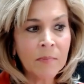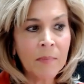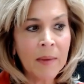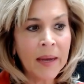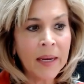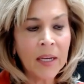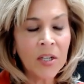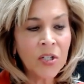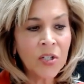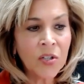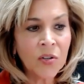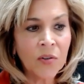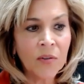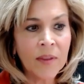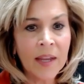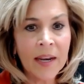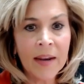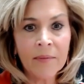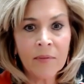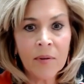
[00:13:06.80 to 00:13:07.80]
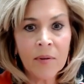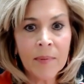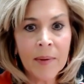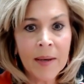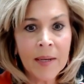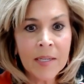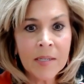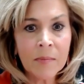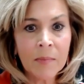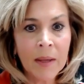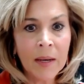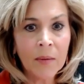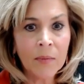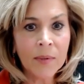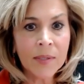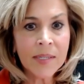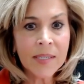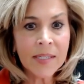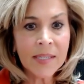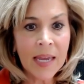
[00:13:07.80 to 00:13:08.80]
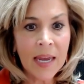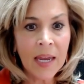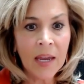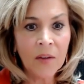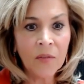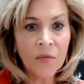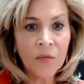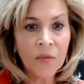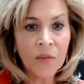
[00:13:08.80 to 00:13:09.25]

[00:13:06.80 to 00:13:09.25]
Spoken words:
making sure that everybody's money was safe.